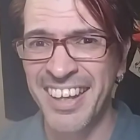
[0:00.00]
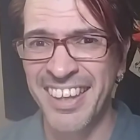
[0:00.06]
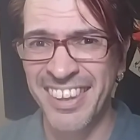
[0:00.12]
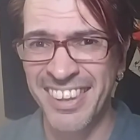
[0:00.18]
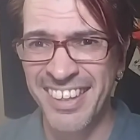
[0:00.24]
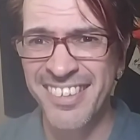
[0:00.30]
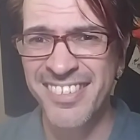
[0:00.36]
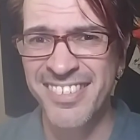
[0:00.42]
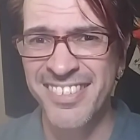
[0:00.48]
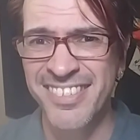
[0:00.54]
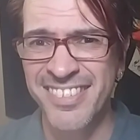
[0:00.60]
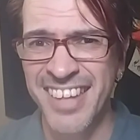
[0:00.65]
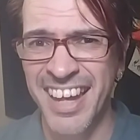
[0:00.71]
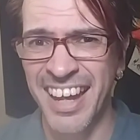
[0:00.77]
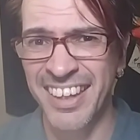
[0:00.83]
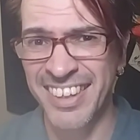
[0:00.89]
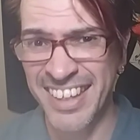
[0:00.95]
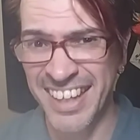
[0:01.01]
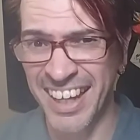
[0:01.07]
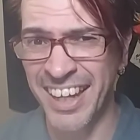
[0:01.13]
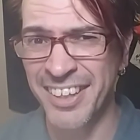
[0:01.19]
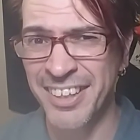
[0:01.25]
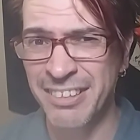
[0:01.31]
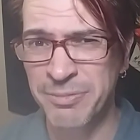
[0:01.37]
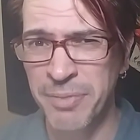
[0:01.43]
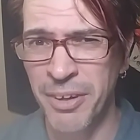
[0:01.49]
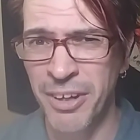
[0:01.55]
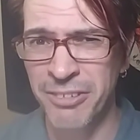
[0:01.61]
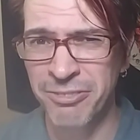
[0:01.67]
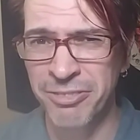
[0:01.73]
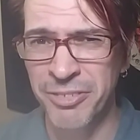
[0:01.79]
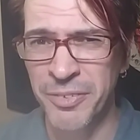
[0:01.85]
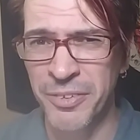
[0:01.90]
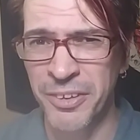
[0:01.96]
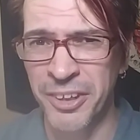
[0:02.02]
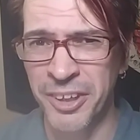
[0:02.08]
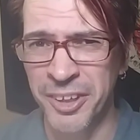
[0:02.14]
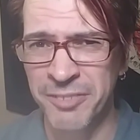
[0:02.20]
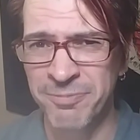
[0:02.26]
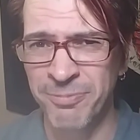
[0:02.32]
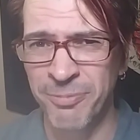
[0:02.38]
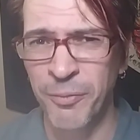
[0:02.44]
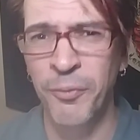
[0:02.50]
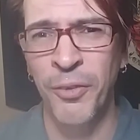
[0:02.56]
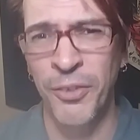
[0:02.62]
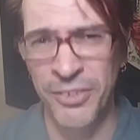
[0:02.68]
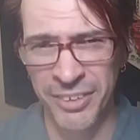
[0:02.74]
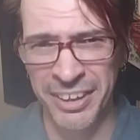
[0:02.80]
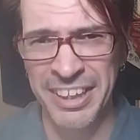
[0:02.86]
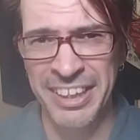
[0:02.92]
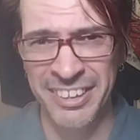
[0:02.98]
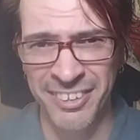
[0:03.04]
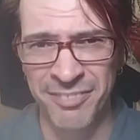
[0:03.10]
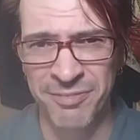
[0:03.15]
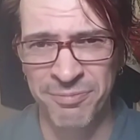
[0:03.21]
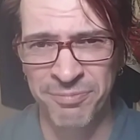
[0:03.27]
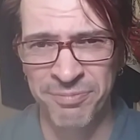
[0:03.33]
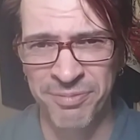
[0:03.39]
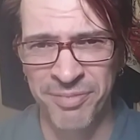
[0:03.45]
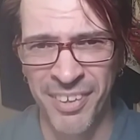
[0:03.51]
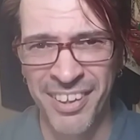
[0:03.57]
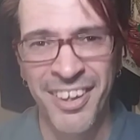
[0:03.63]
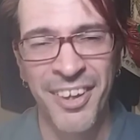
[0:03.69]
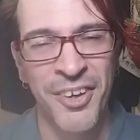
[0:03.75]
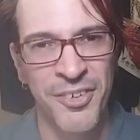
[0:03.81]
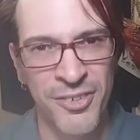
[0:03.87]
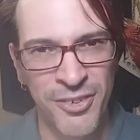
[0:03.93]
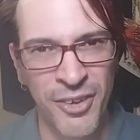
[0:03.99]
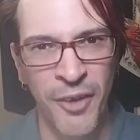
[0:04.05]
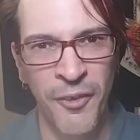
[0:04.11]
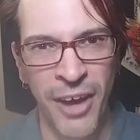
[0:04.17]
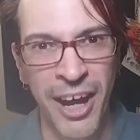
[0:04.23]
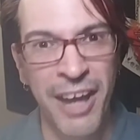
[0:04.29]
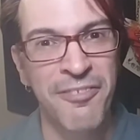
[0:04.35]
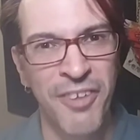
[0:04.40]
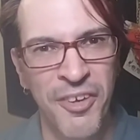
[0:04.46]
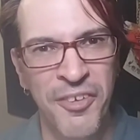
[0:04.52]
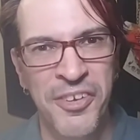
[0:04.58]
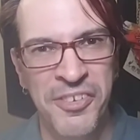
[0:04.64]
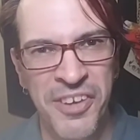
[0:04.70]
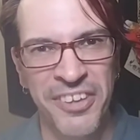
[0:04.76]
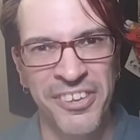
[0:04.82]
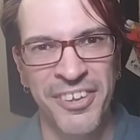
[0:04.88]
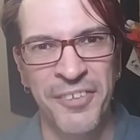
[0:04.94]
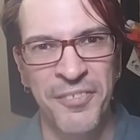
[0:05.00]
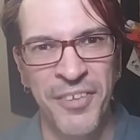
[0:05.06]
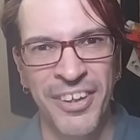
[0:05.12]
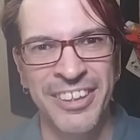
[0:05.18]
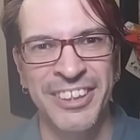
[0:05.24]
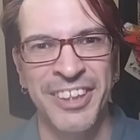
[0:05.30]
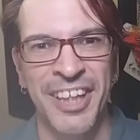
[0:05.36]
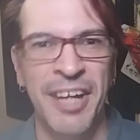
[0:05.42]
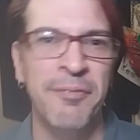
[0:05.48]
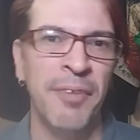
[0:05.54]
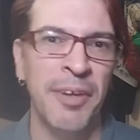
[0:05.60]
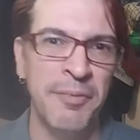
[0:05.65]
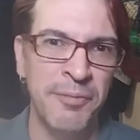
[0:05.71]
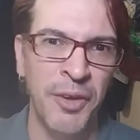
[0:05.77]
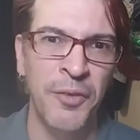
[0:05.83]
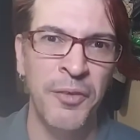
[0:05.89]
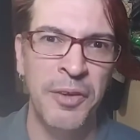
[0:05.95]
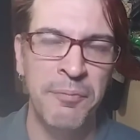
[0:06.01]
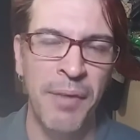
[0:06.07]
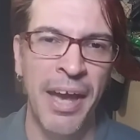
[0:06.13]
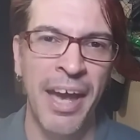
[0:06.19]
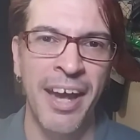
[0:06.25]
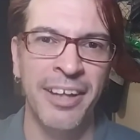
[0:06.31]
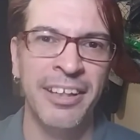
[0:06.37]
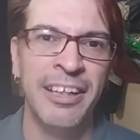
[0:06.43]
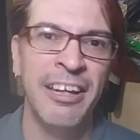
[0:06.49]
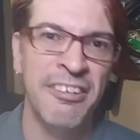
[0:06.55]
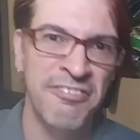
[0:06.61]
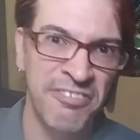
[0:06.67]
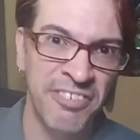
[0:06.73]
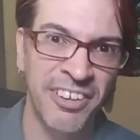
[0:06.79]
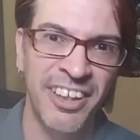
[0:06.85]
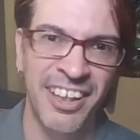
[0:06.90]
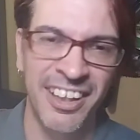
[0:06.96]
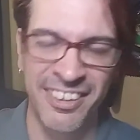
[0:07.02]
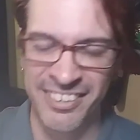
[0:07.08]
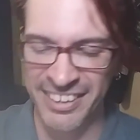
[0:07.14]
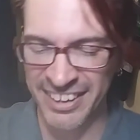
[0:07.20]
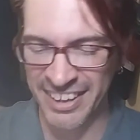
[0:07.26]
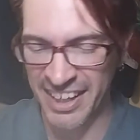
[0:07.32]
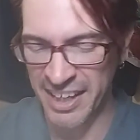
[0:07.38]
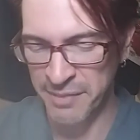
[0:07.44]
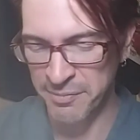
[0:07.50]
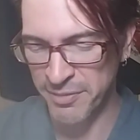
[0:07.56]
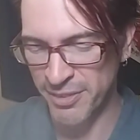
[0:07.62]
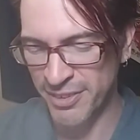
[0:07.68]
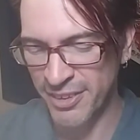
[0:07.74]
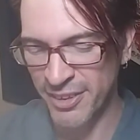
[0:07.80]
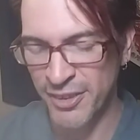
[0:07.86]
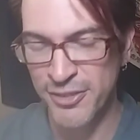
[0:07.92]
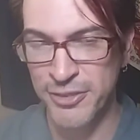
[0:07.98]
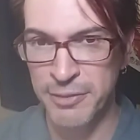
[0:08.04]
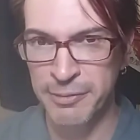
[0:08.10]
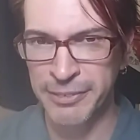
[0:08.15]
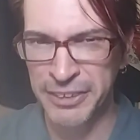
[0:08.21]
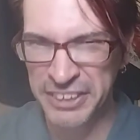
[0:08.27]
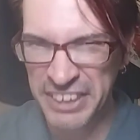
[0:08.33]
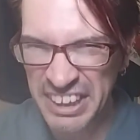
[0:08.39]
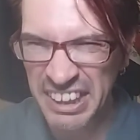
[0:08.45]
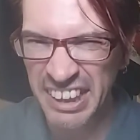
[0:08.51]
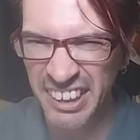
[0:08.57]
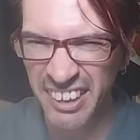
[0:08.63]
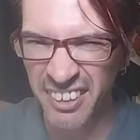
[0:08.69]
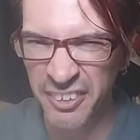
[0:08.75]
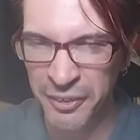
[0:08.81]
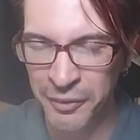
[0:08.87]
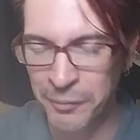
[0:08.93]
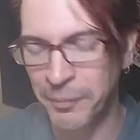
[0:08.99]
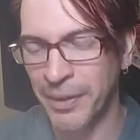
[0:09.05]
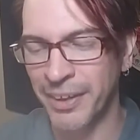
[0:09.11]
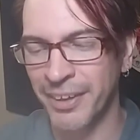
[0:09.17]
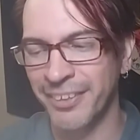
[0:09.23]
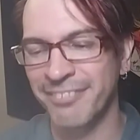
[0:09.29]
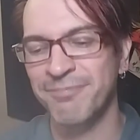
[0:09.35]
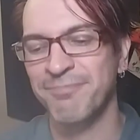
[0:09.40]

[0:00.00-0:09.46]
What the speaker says: this and the end of part 4 were deleted. So I've already read the Upanishad, but I'm going back, filling in the gaps. So I'm cheating a little bit.